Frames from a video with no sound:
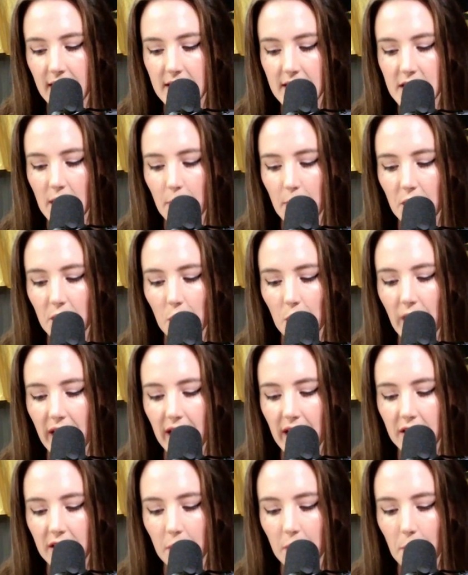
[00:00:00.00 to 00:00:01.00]
in WA
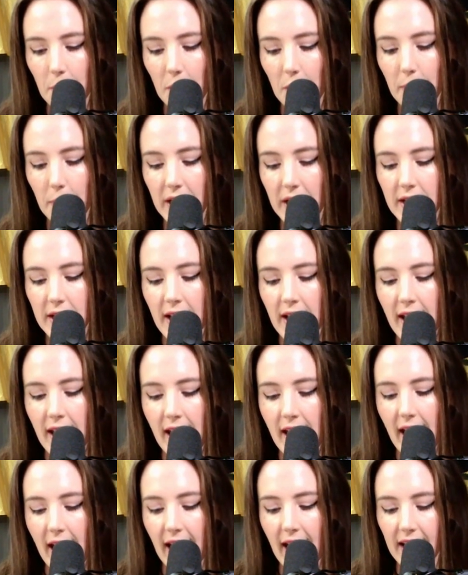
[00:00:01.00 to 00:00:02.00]
at the moment.
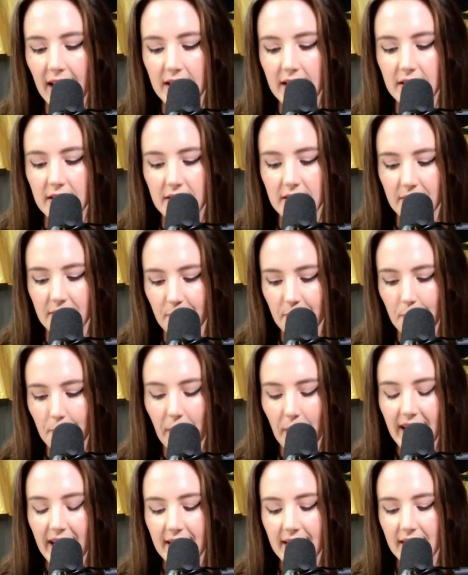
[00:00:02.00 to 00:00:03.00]
And
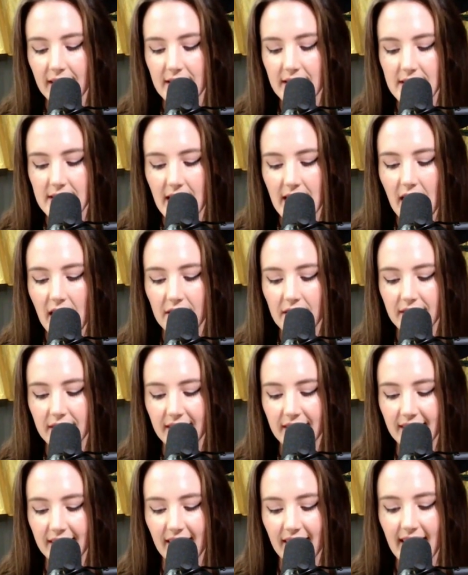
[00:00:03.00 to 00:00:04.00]
breaking it down,
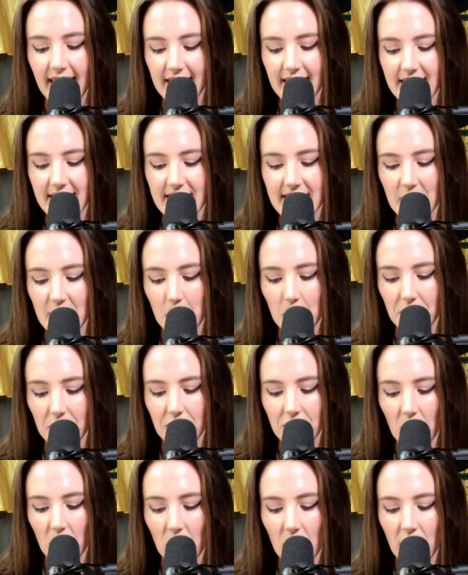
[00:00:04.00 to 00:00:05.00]
like I said
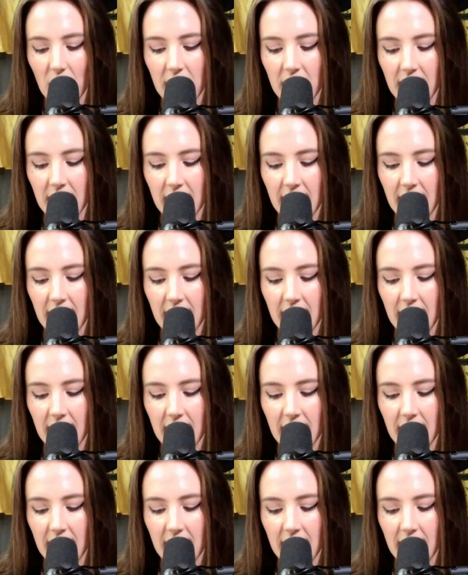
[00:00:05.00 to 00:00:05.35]
before,